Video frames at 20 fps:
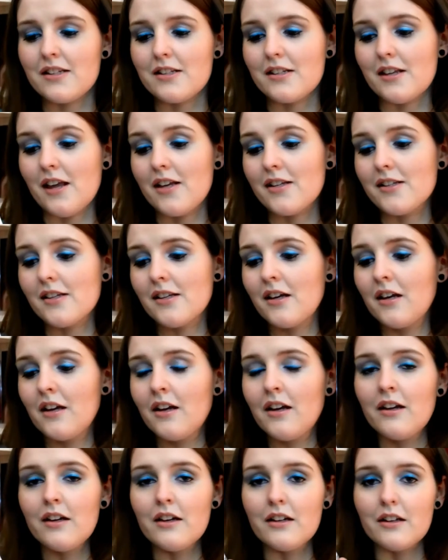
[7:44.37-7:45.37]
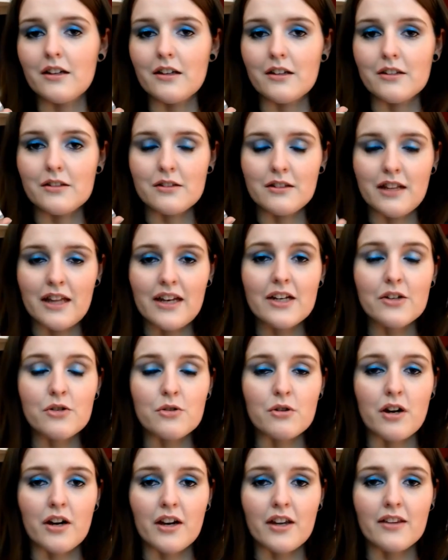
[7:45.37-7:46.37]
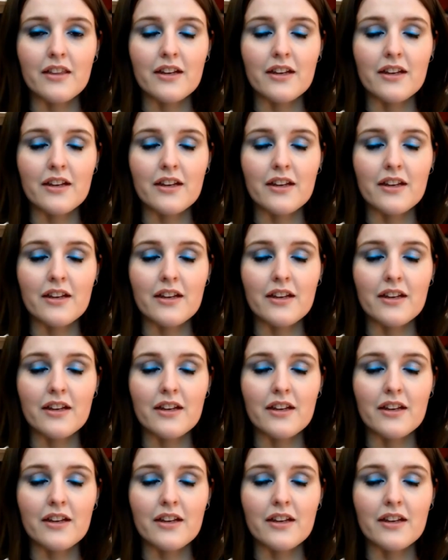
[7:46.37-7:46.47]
it says, to let it dry.